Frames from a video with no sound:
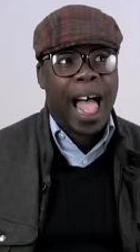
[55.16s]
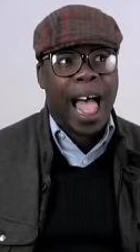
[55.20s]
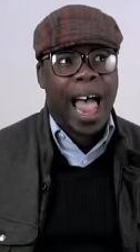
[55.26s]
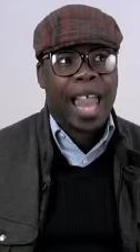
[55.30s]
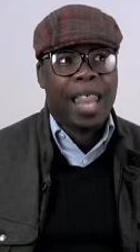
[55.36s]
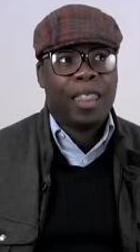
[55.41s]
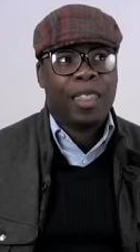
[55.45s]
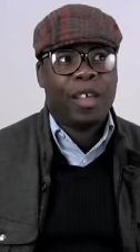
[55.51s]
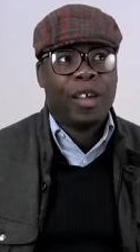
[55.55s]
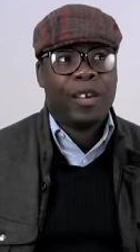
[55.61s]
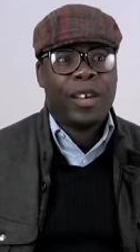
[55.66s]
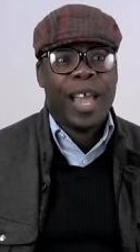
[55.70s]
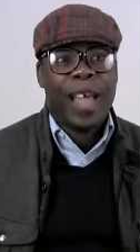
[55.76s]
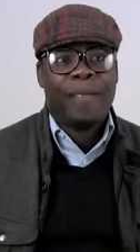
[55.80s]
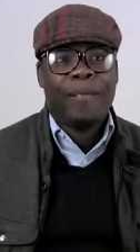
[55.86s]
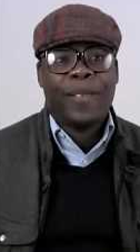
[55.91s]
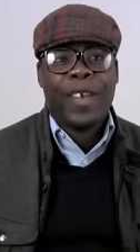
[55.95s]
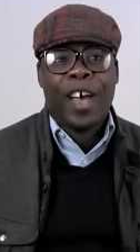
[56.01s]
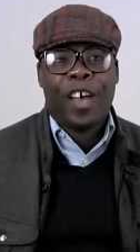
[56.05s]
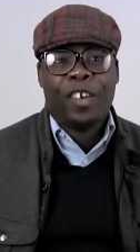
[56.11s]
I learned
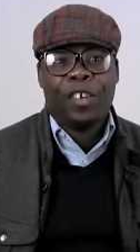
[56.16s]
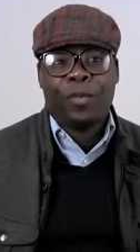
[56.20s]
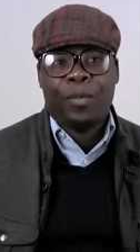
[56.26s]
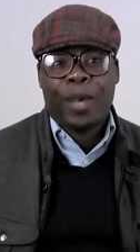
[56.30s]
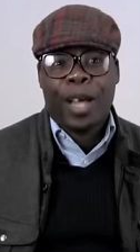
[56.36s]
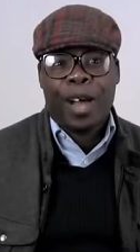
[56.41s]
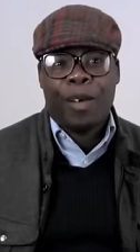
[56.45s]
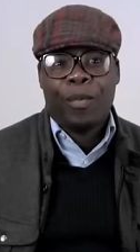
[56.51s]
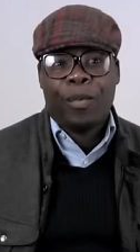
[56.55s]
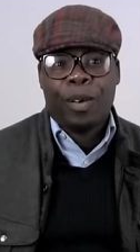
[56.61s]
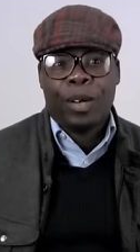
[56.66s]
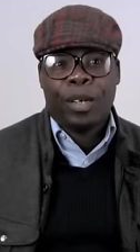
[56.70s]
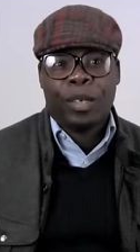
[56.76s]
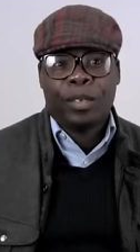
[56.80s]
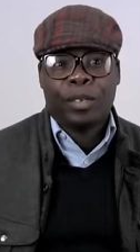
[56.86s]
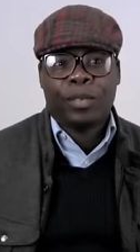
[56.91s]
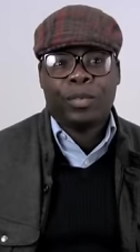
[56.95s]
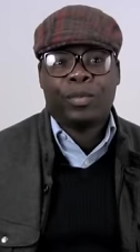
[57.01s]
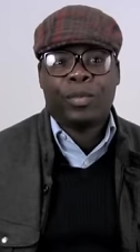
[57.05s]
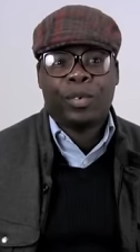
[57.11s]
how valuable I
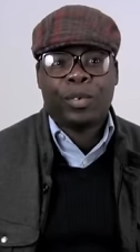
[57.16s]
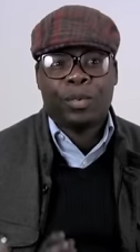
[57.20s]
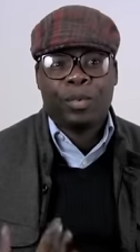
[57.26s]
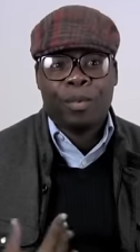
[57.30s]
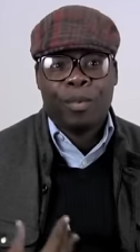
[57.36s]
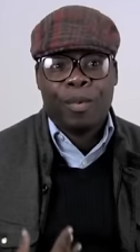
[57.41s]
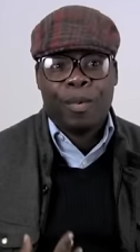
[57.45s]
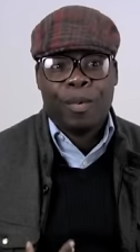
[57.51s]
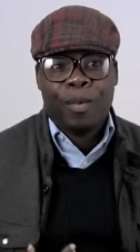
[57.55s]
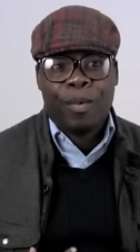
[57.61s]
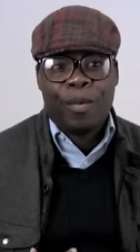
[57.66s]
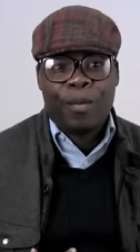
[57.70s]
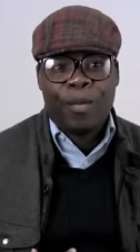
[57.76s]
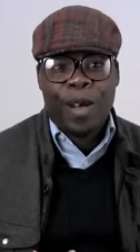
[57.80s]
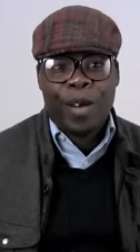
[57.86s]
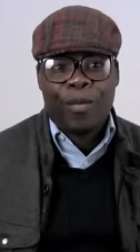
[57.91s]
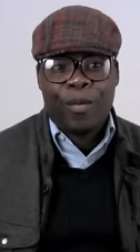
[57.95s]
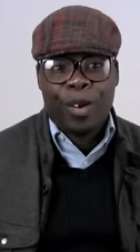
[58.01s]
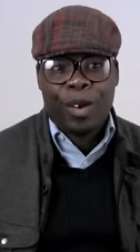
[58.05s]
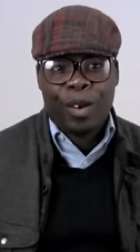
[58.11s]
was through
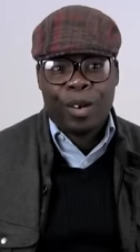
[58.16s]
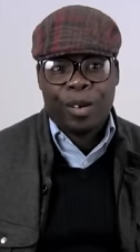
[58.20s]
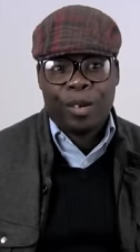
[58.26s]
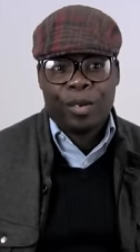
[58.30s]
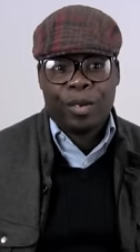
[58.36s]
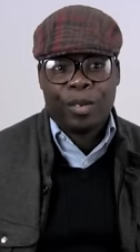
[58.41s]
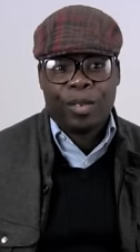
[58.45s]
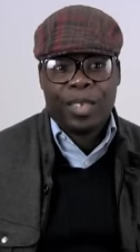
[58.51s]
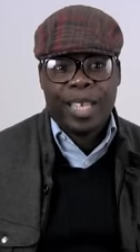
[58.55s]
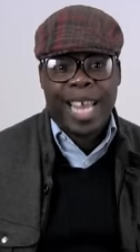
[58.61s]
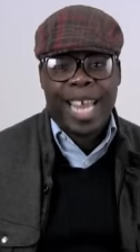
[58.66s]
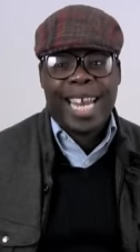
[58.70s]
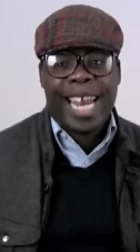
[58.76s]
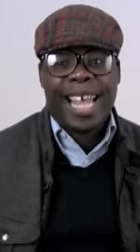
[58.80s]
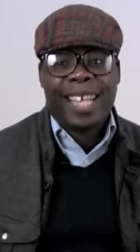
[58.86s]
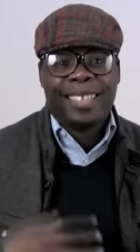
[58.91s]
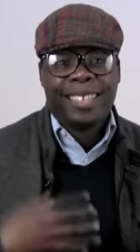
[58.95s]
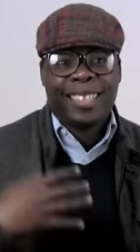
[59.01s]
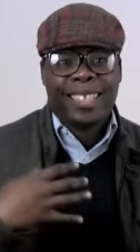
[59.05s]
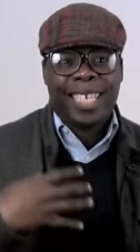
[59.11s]
my words, and
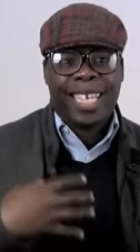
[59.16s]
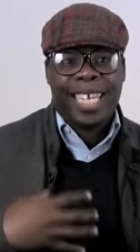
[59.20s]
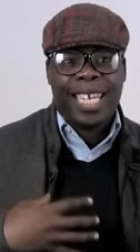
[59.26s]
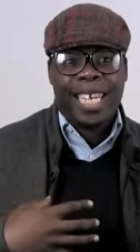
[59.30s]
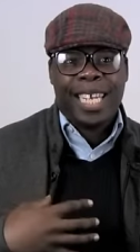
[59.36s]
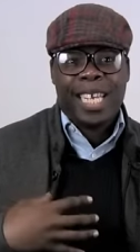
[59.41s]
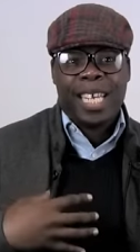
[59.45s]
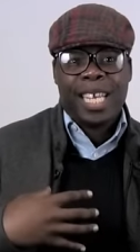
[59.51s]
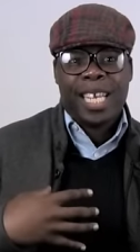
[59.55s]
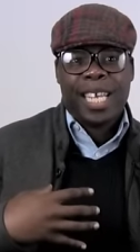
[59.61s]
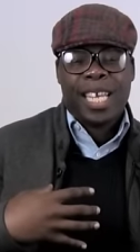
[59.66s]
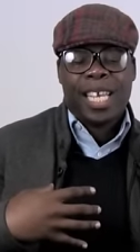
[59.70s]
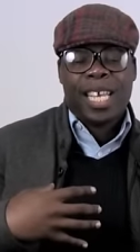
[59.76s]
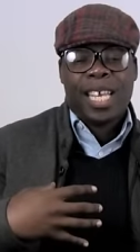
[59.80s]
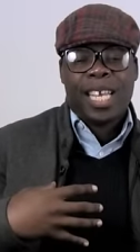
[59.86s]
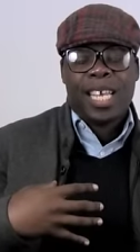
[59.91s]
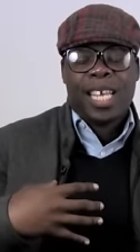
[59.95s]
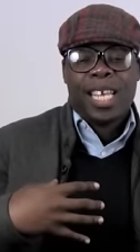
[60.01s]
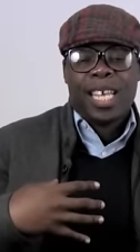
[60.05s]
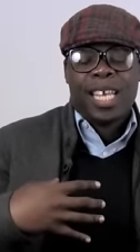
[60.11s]
I see
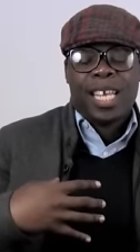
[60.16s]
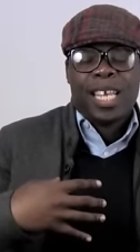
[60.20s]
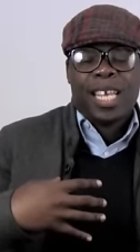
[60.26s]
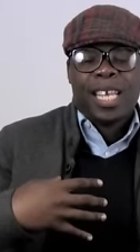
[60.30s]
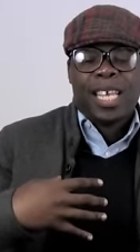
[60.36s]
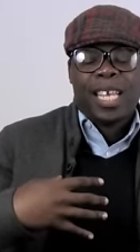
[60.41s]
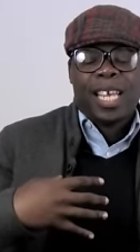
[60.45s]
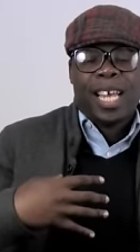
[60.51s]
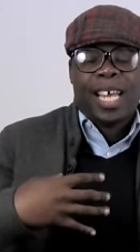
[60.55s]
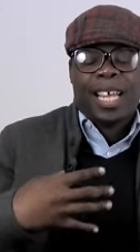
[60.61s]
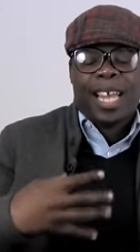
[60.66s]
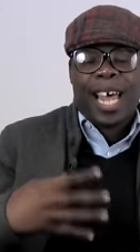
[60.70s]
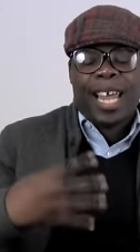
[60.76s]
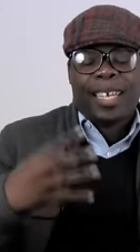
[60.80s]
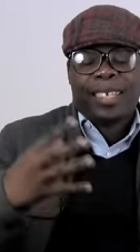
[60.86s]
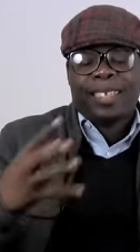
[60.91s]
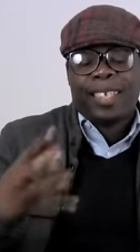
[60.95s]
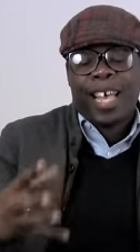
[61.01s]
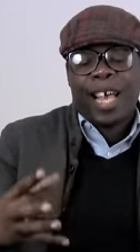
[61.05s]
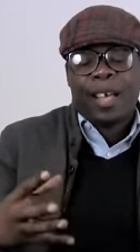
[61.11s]
a lot
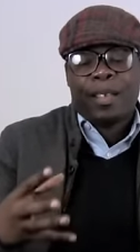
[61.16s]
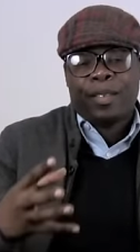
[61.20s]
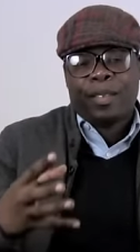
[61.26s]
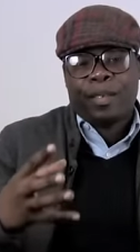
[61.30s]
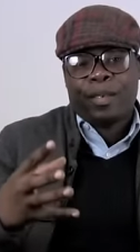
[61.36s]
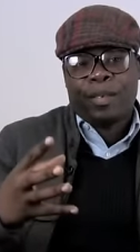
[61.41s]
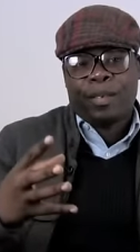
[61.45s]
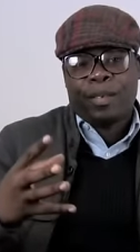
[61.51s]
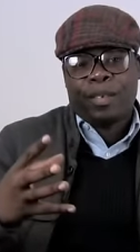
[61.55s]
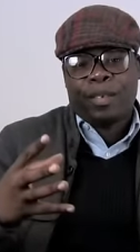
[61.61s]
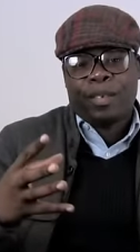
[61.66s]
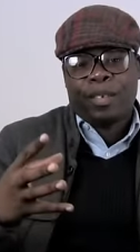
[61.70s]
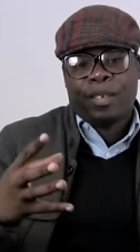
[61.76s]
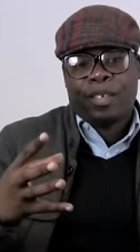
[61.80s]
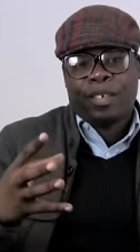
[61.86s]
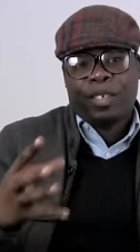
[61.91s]
of times in the